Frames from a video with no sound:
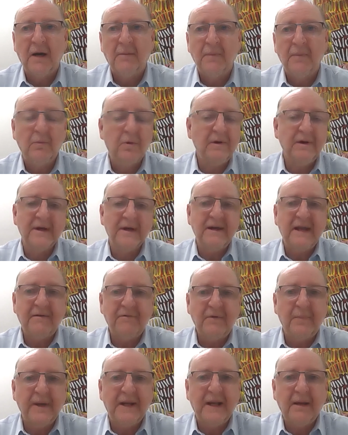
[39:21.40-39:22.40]
We'd have
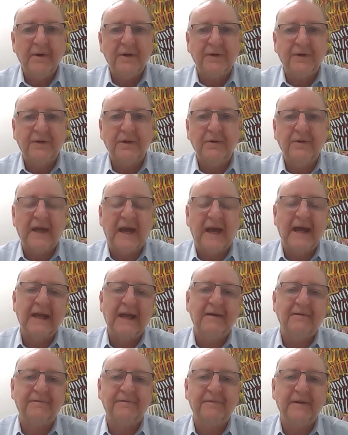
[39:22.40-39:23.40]
never been able to do that
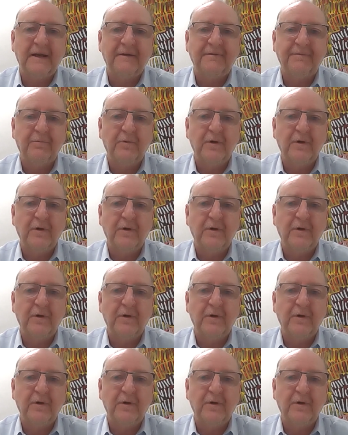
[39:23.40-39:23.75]
if